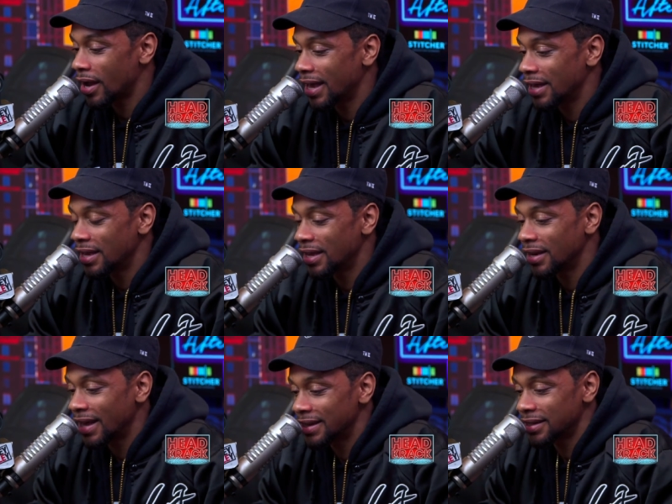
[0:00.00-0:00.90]
A N
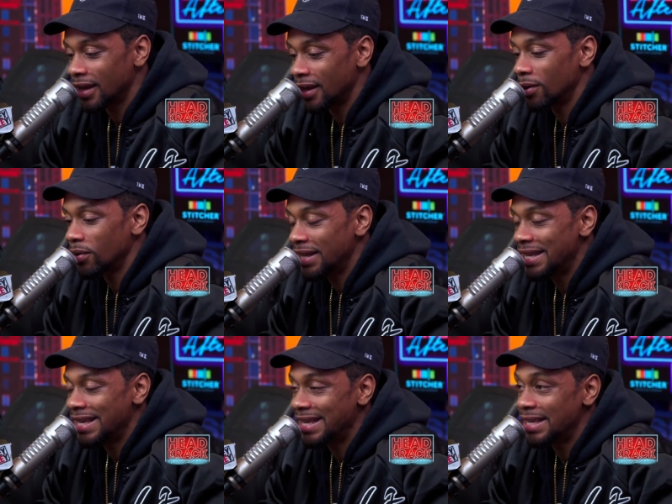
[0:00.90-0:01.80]
S L
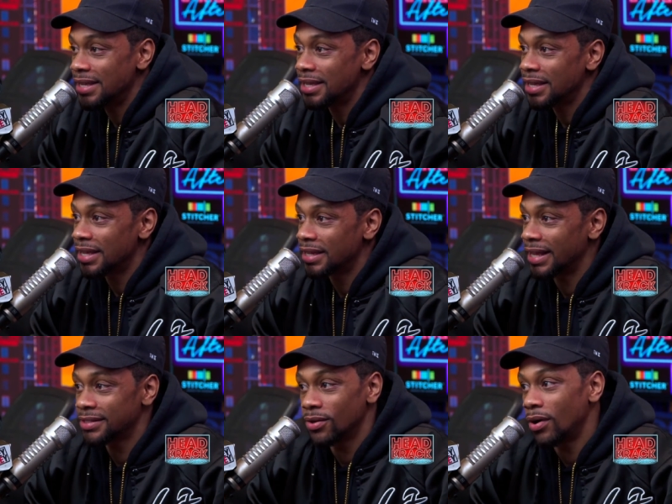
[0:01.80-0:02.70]
E E.
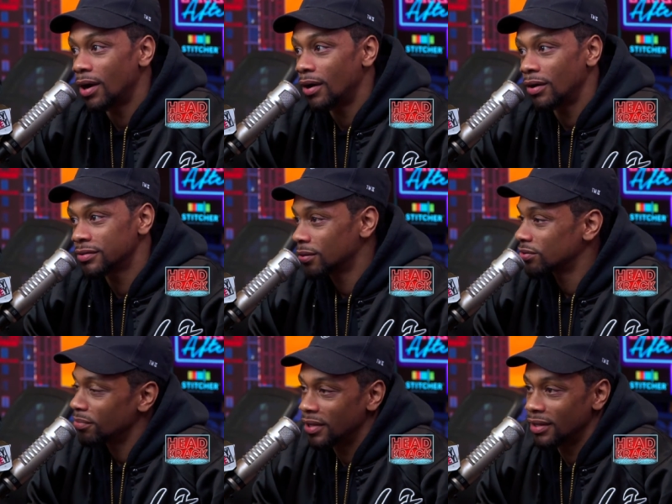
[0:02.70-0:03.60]
That's on all
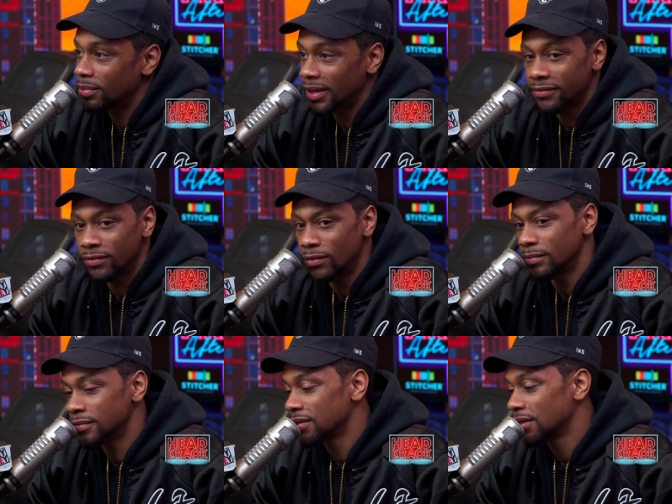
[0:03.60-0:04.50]
social media
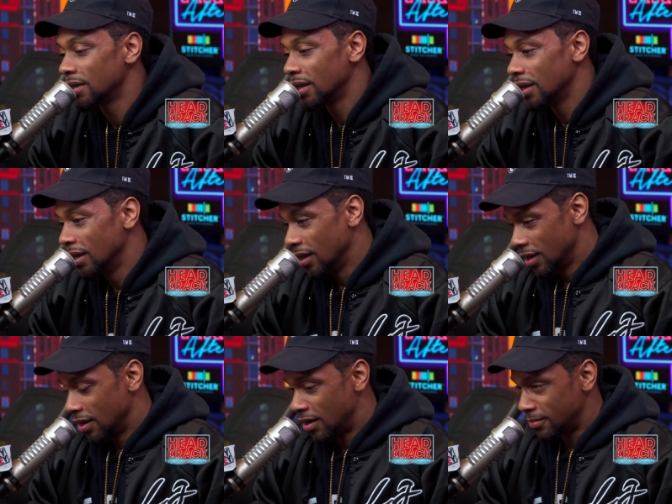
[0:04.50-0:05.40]
platforms.
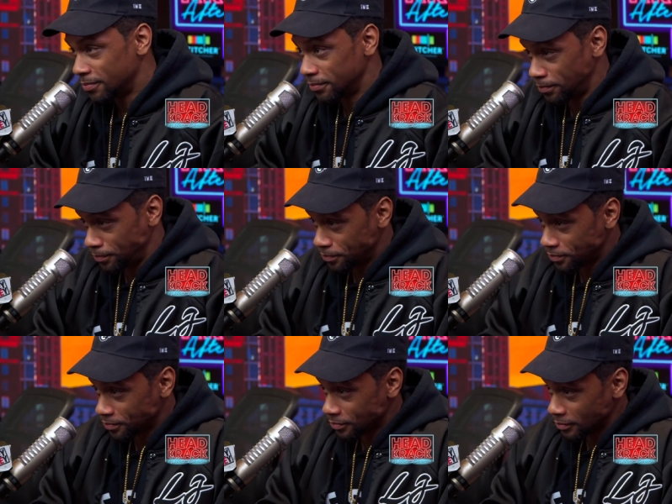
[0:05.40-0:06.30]
Yeah. Um,
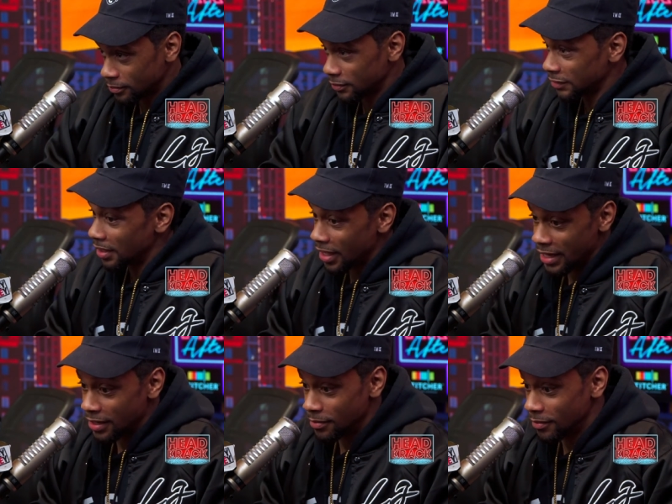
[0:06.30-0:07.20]

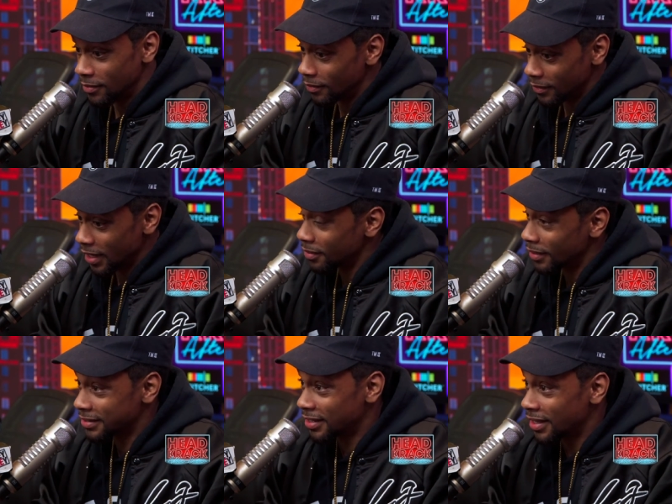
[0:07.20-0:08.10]
and yeah,
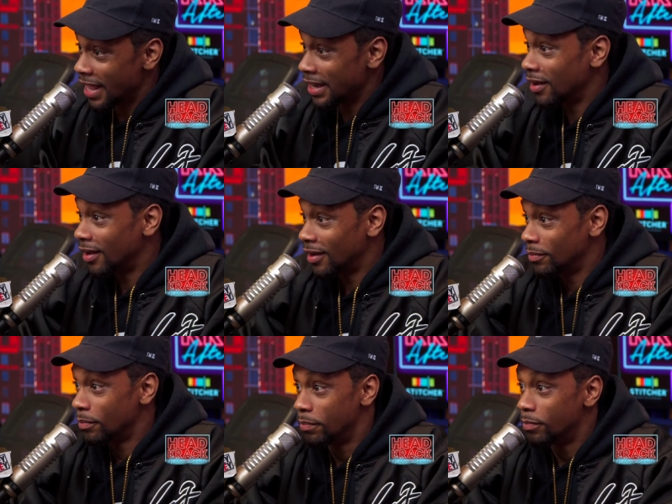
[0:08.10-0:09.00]
that's it. And uh,
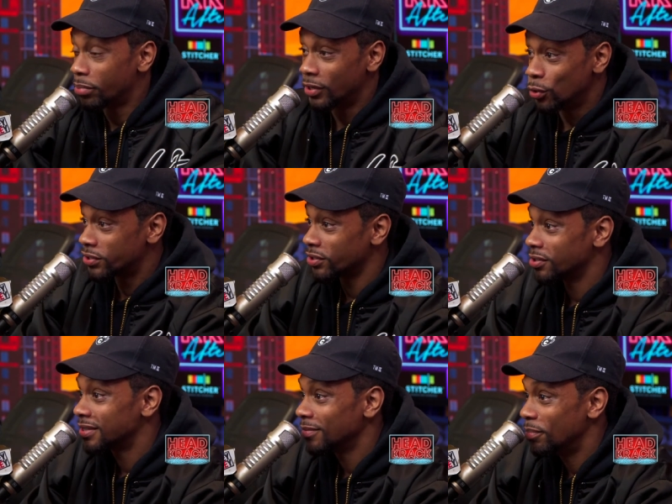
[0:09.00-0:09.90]

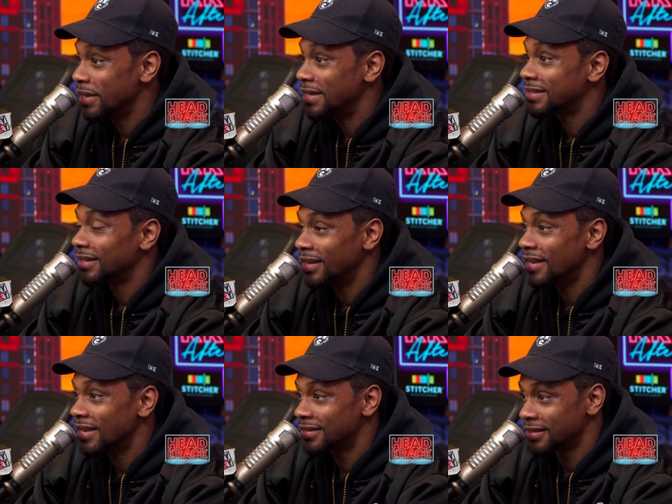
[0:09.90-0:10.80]
producers, beats,
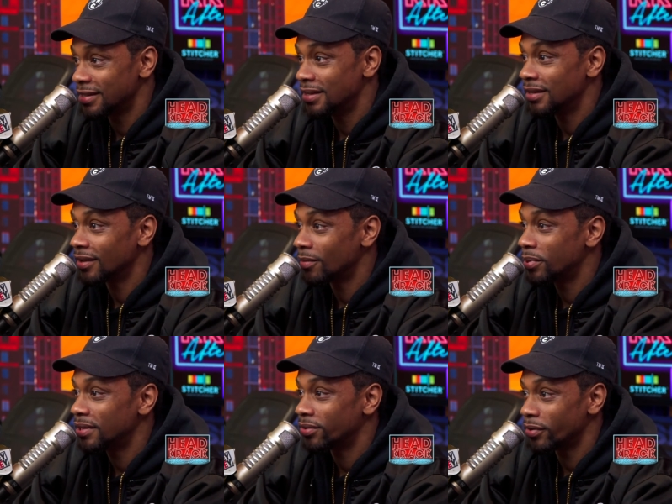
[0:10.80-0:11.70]
D N C, M
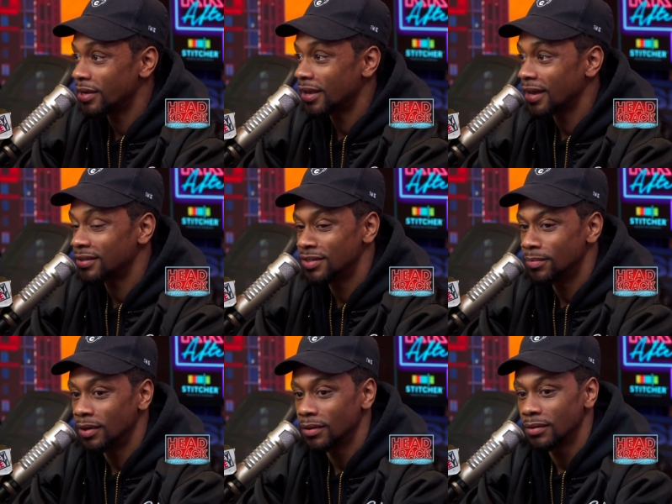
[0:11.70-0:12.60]
P three at
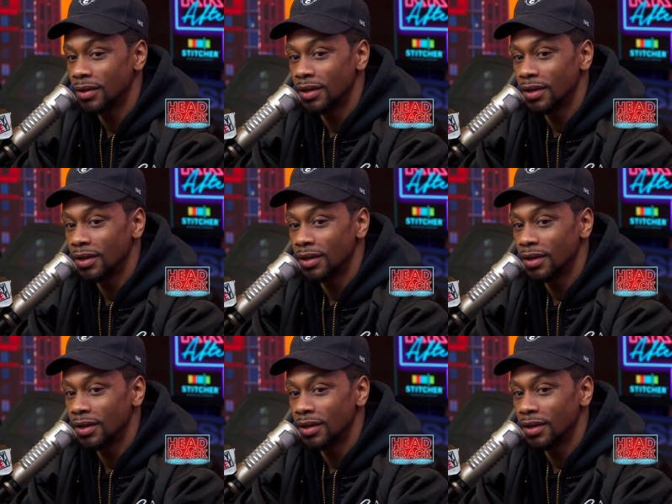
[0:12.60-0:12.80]
Gmail.